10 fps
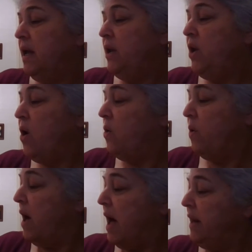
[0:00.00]

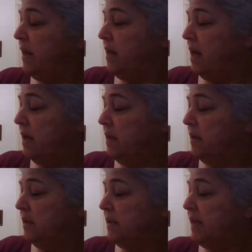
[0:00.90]
No, Hanukkah,
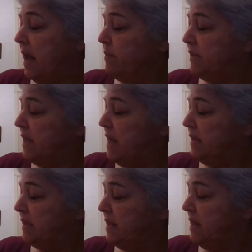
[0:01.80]
Sam
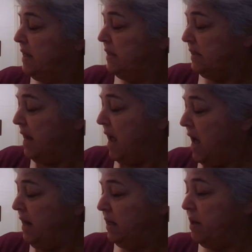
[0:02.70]
says. Say
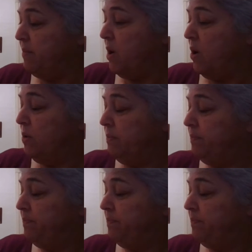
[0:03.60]
Hanukkah, Mo.